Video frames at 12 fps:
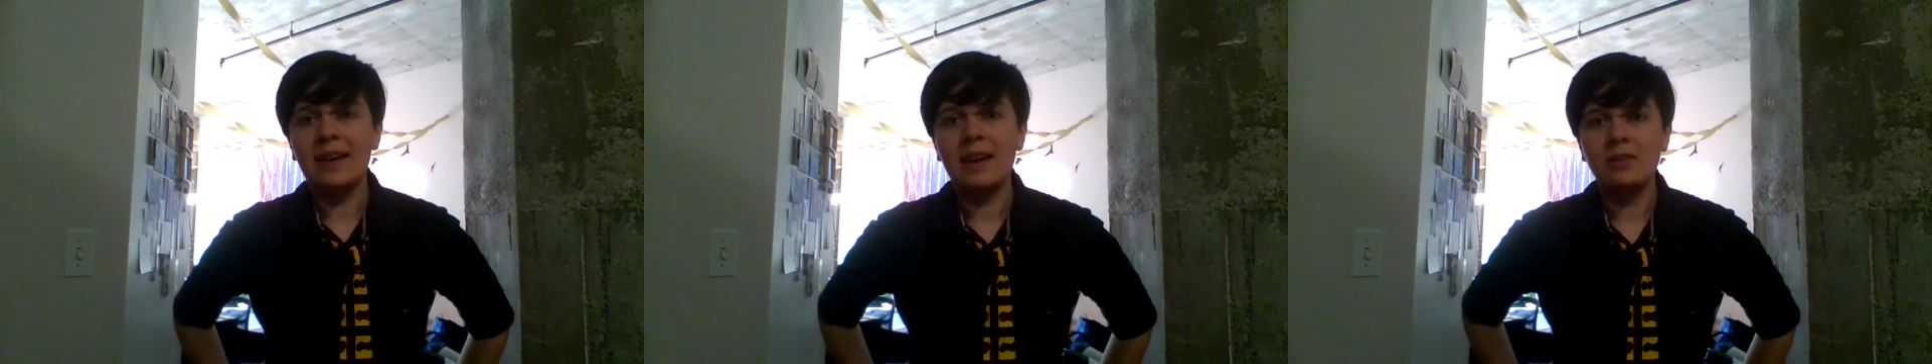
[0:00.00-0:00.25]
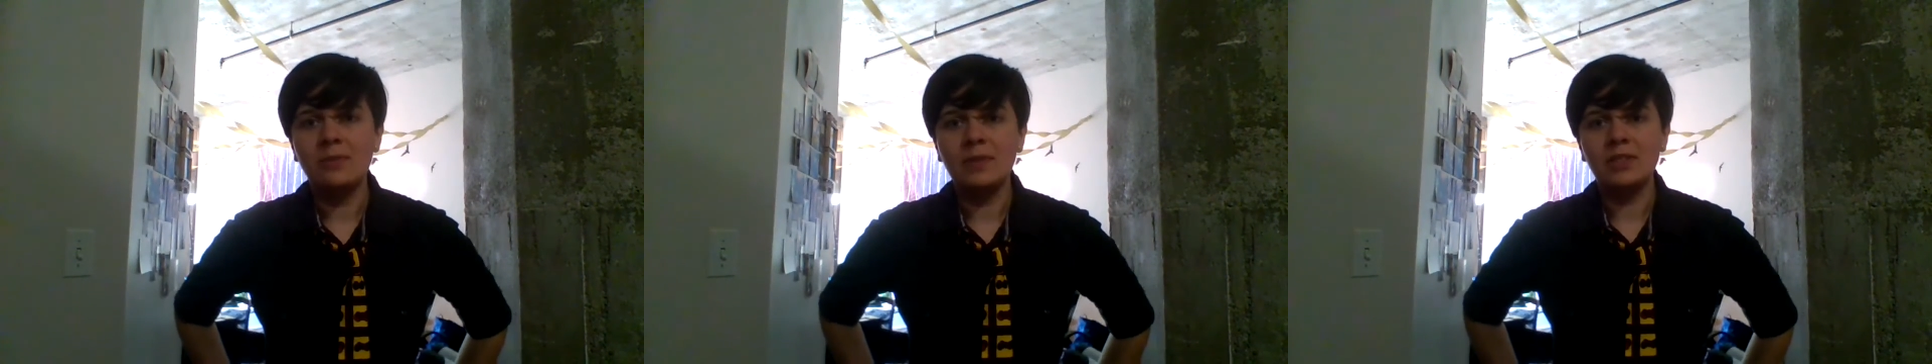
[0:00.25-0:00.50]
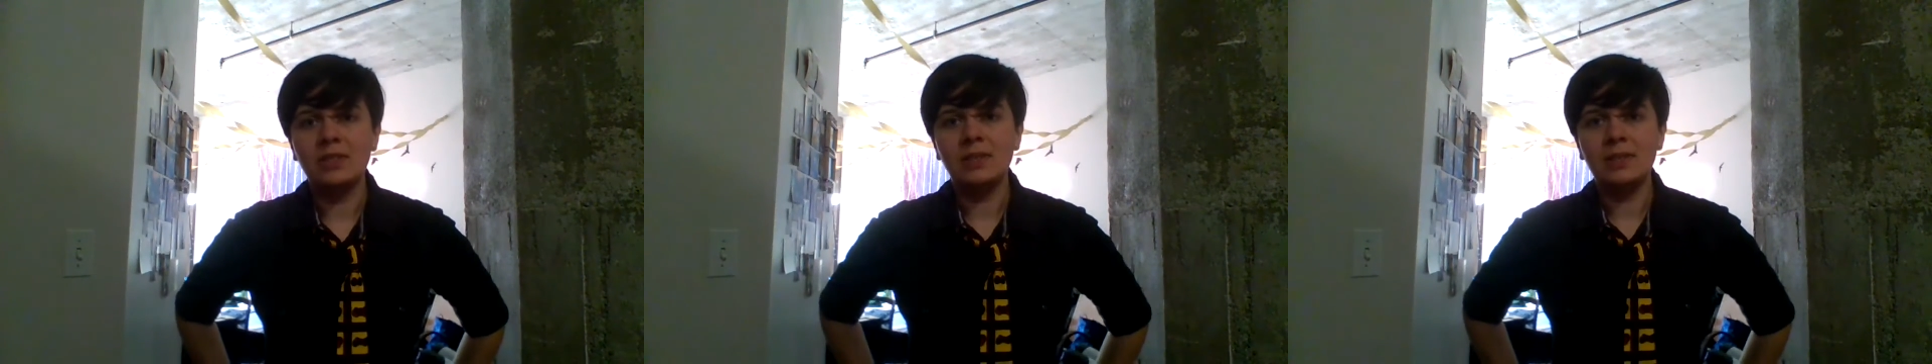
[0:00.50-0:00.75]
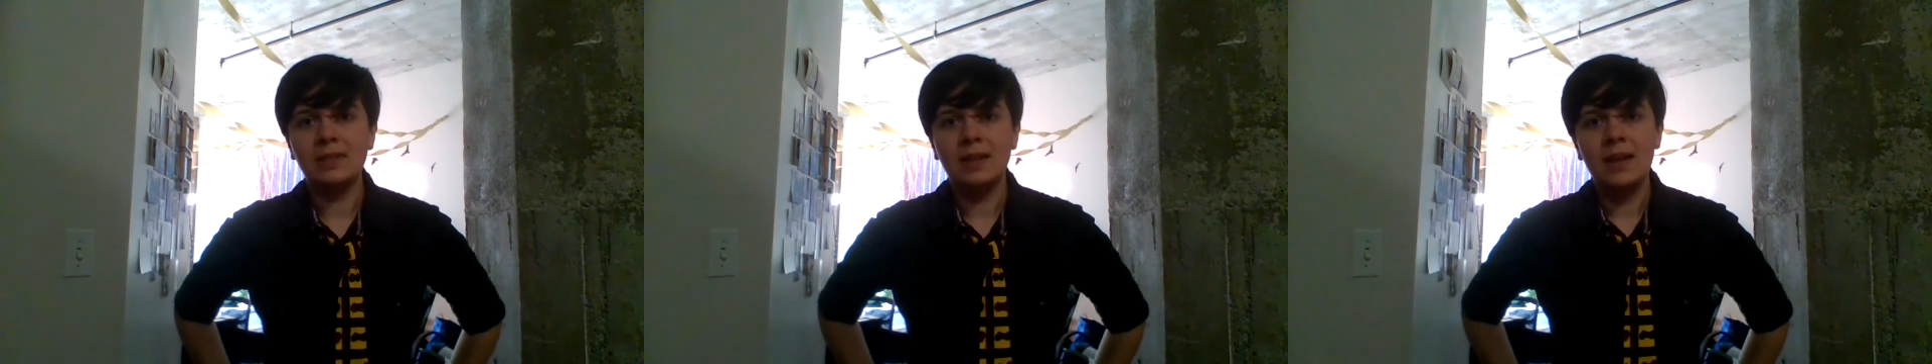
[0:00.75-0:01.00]
Chiro
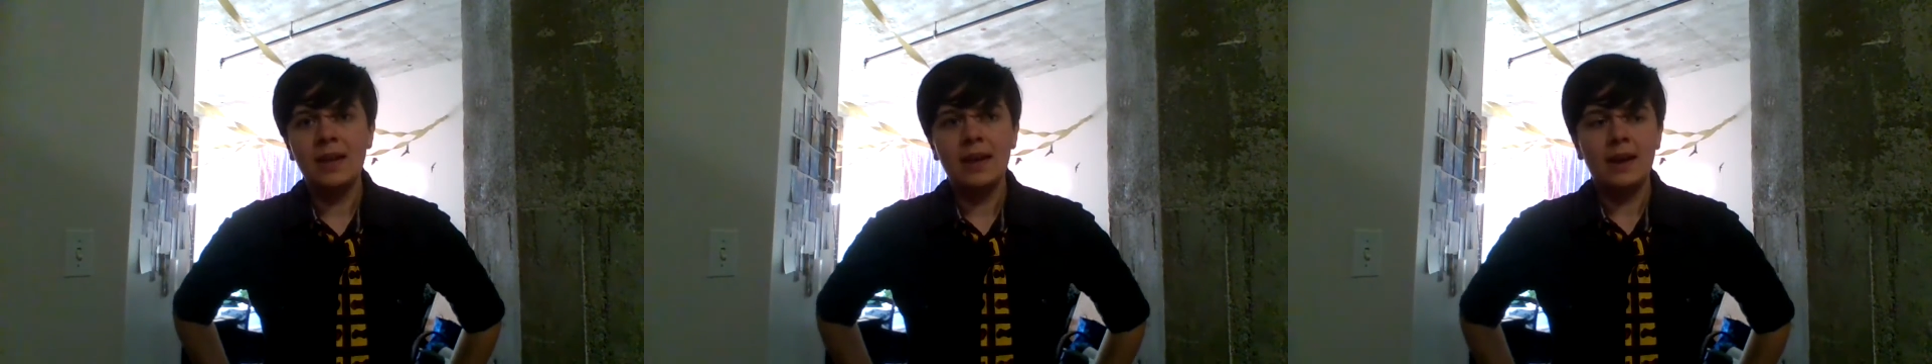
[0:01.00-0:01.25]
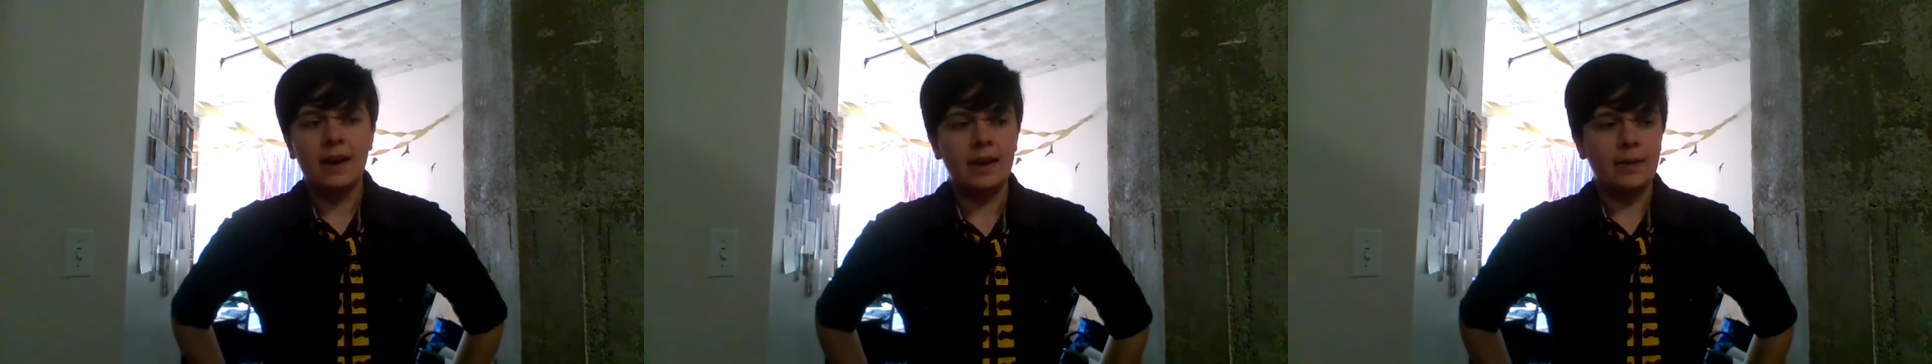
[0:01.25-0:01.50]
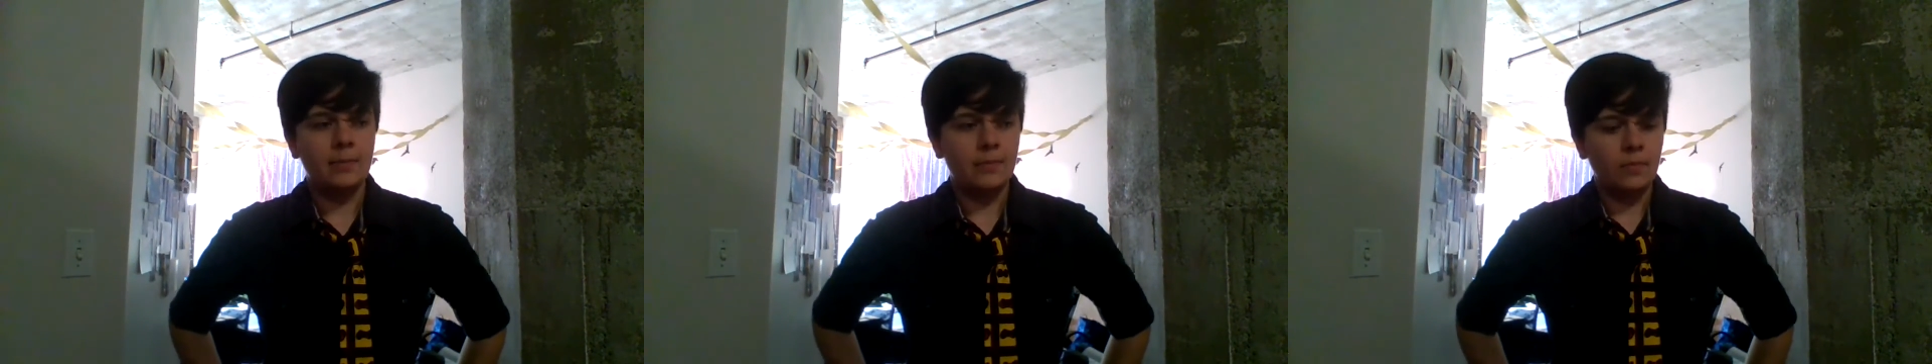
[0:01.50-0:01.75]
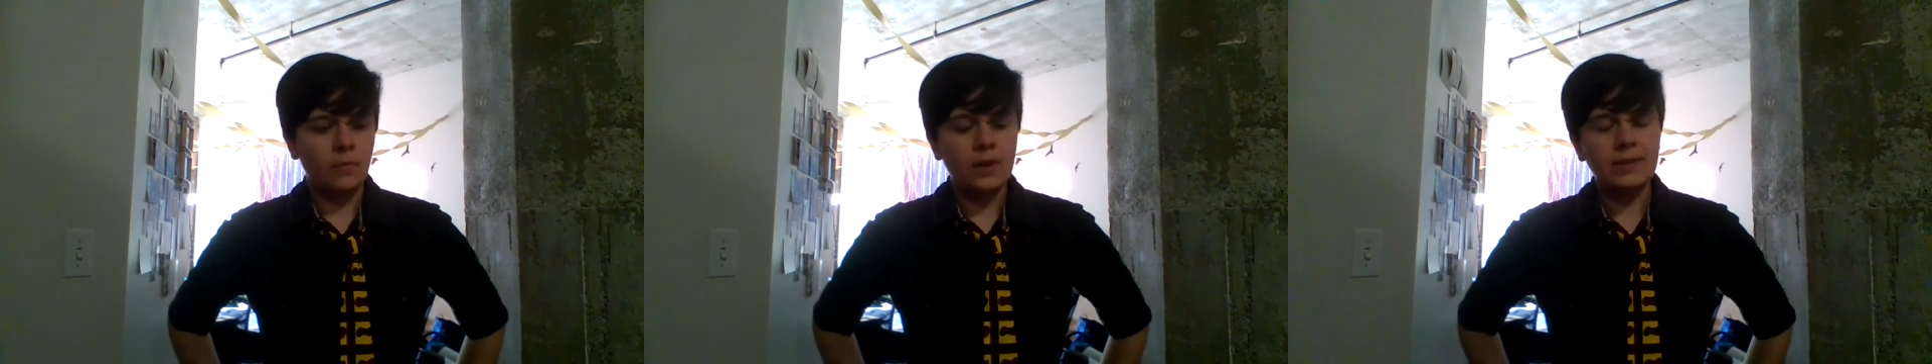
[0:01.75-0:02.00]
Missions
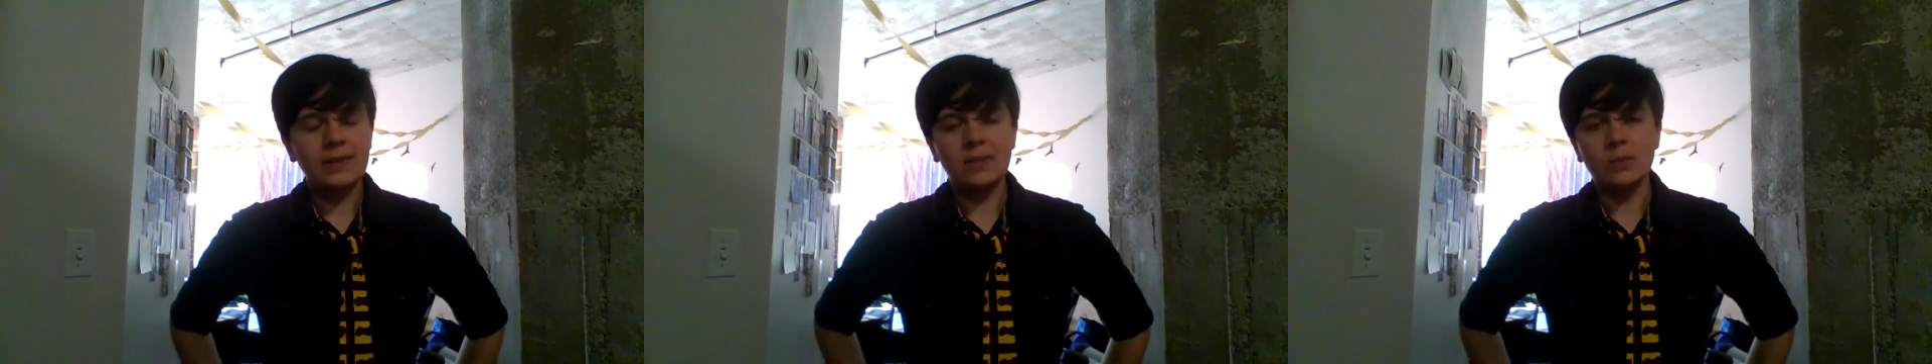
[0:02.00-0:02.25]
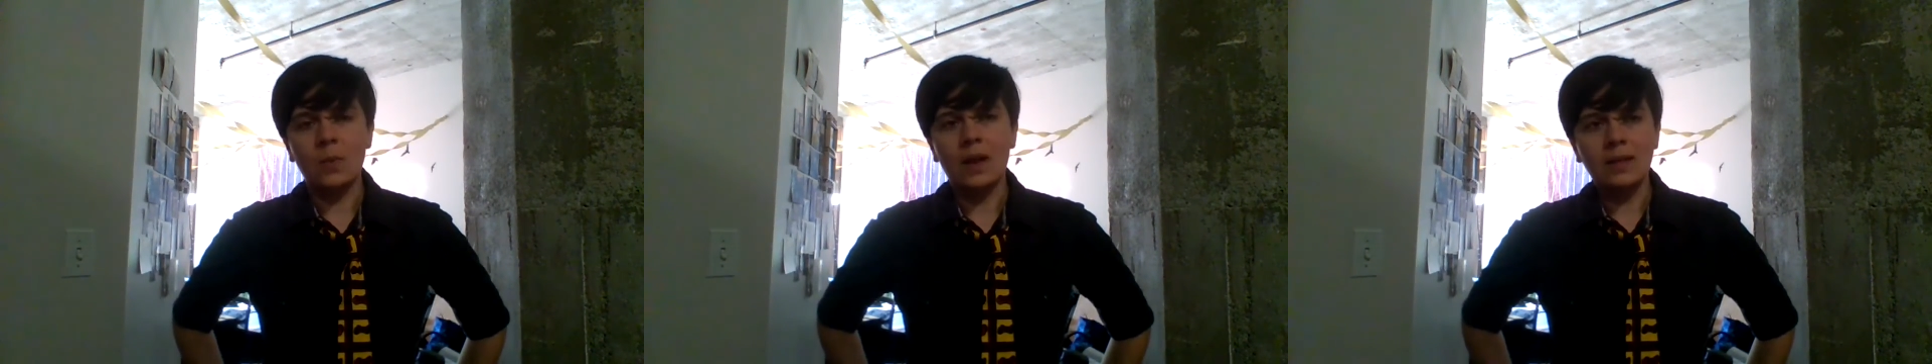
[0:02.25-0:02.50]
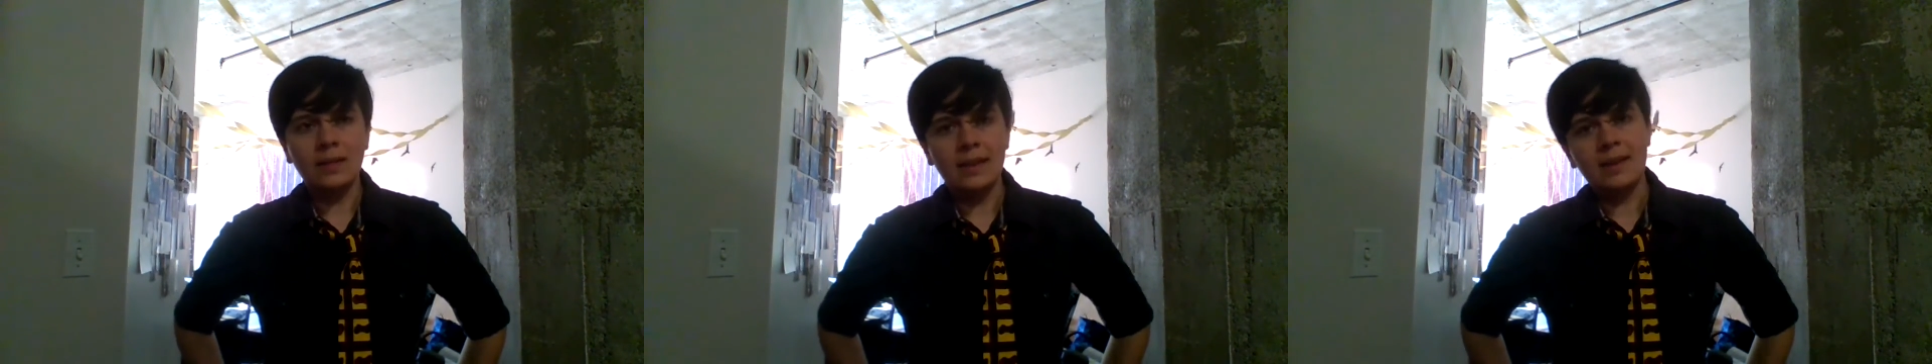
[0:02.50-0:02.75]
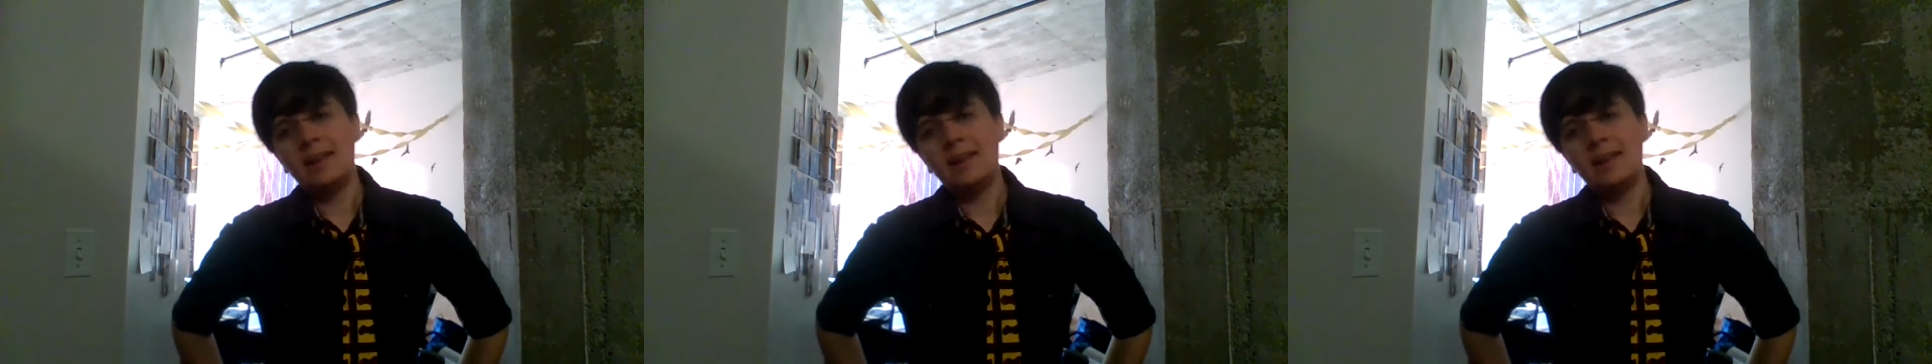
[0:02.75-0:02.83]
runs as well.